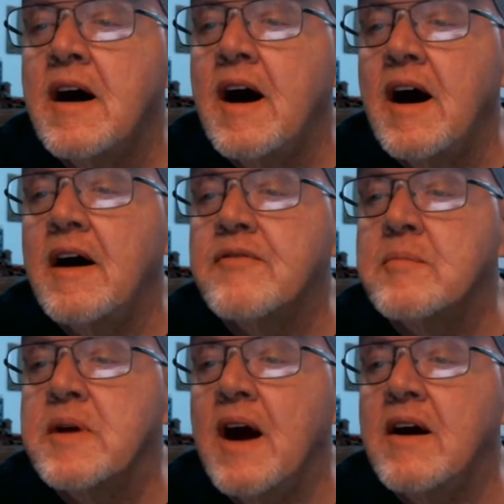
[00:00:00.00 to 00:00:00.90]

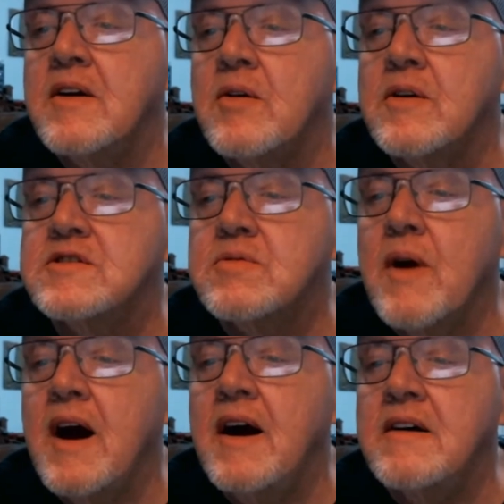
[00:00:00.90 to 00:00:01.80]
From the Iron Horse
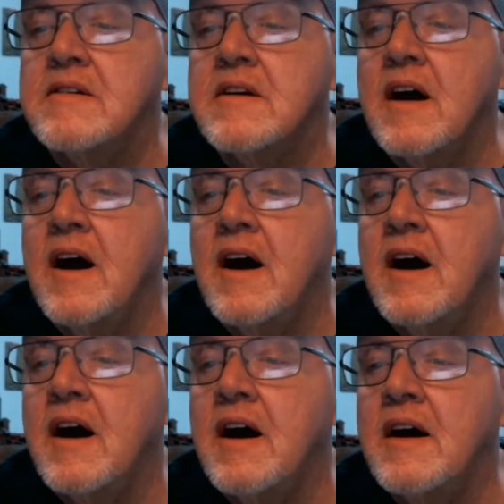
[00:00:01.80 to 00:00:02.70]
route.
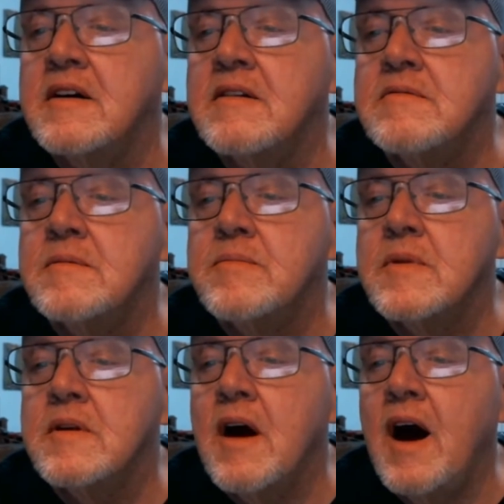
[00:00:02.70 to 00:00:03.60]

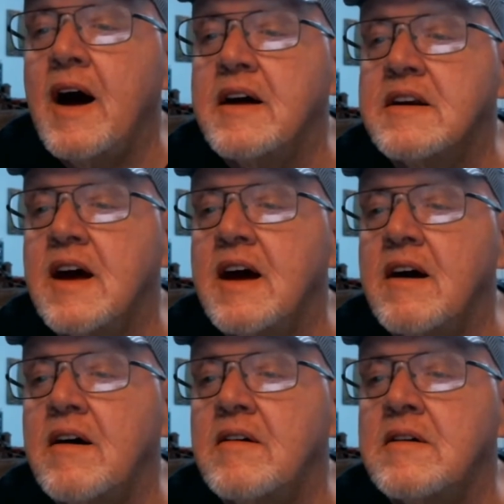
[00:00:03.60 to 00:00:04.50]
Hiya,
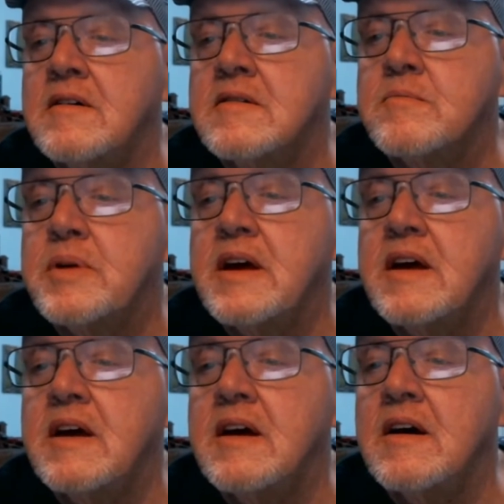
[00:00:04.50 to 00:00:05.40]
Dale.
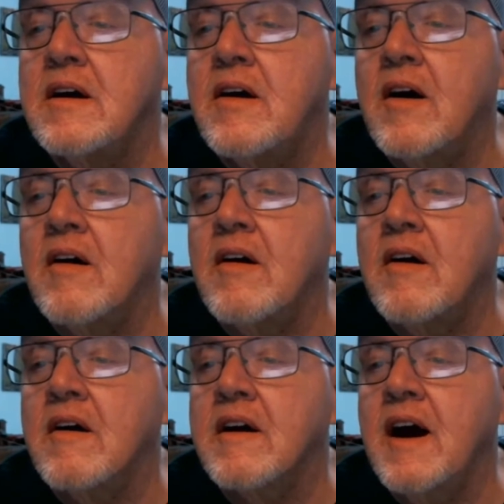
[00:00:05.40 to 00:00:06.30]

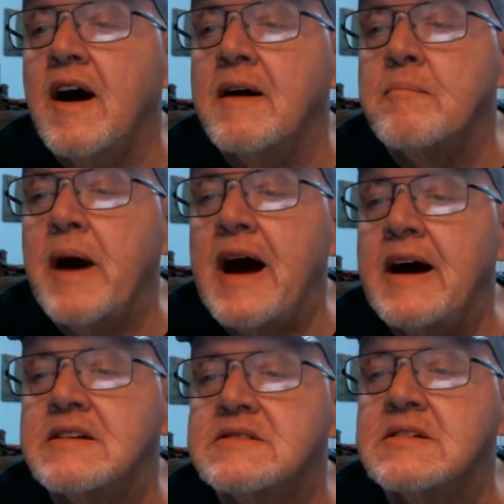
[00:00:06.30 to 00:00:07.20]
PRR Guy
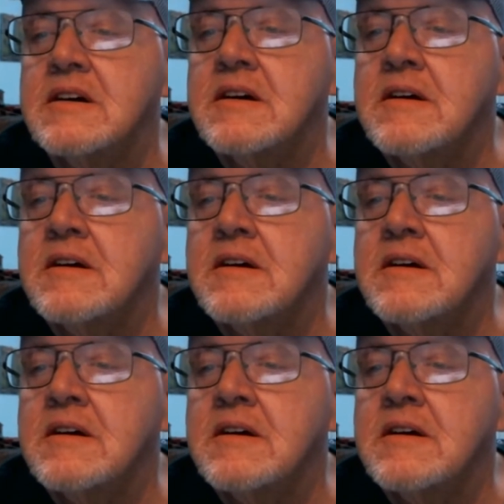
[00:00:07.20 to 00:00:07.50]
Bass.